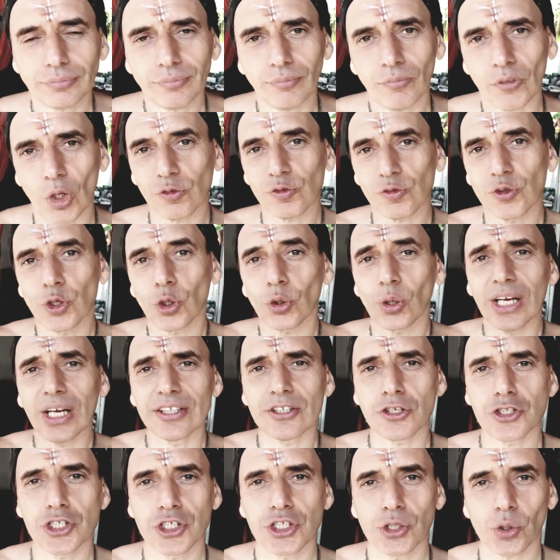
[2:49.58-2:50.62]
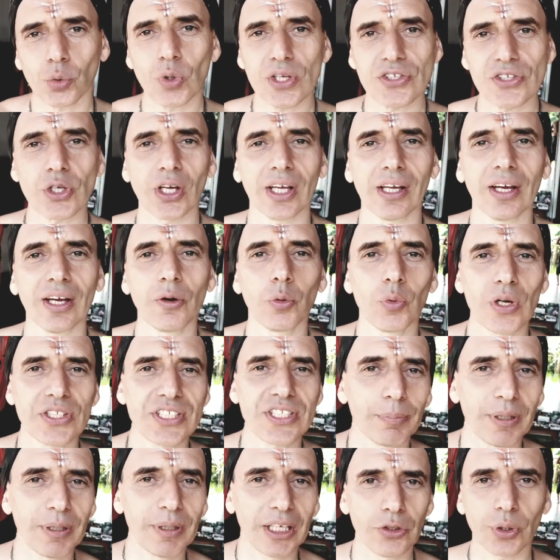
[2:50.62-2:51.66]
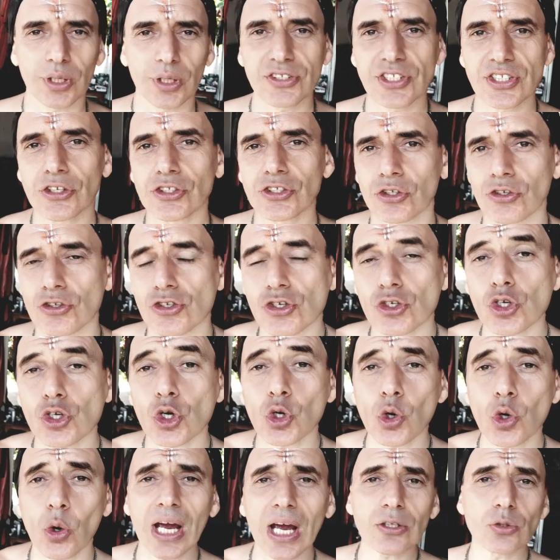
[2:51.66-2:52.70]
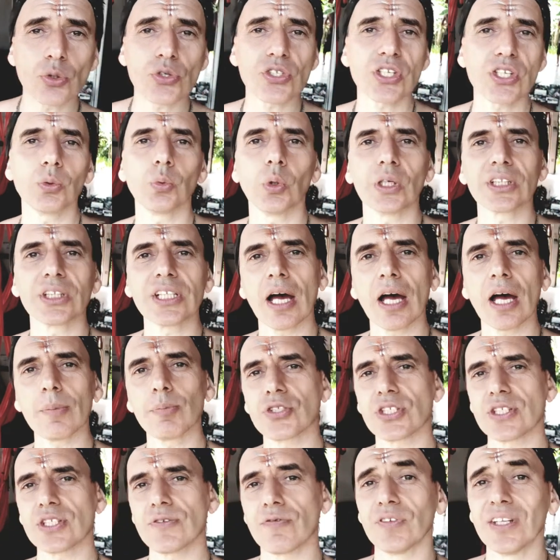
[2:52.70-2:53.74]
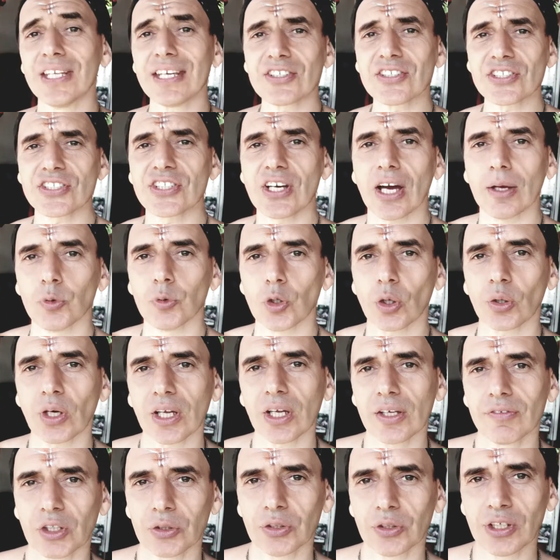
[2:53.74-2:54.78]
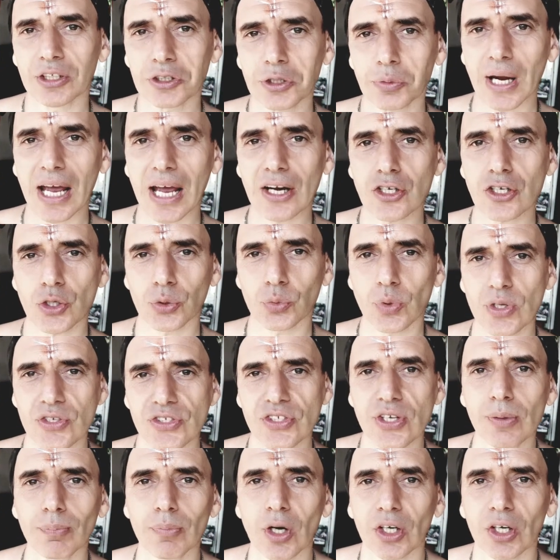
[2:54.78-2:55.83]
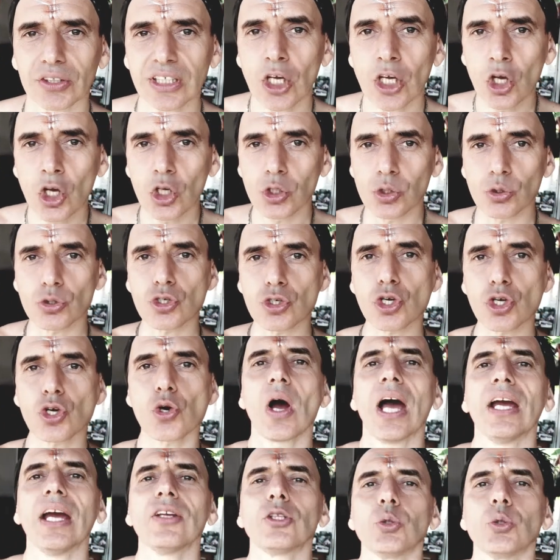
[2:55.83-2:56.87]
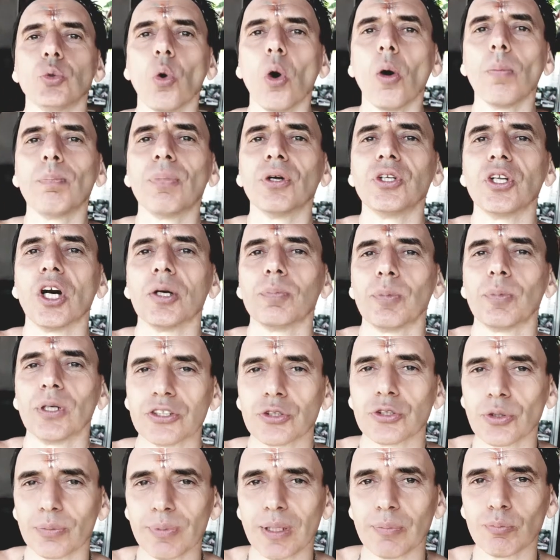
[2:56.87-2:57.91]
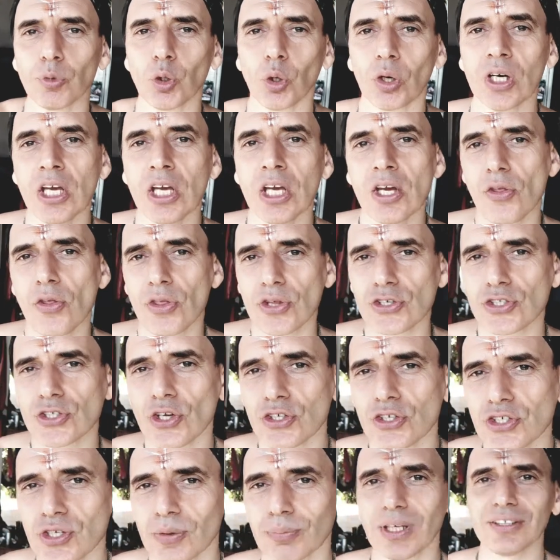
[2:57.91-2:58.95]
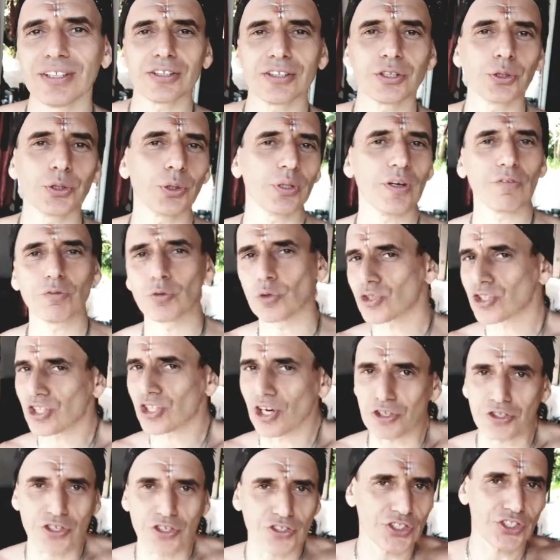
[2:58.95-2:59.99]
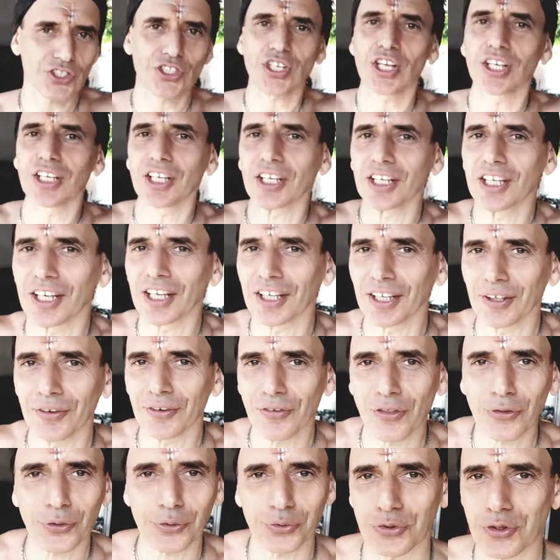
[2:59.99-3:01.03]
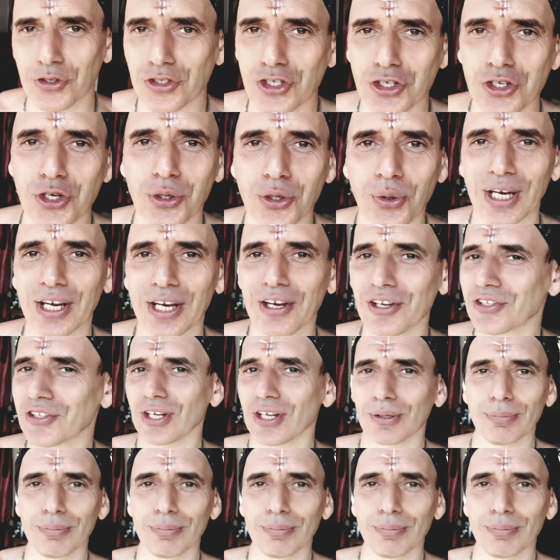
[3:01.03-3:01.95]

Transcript: of your energy or what's, what's happening in your existence, try to see what happens if next time you're having an interaction with somebody, you try to open up a little bit more. This doesn't mean that you have to start singing through the streets and be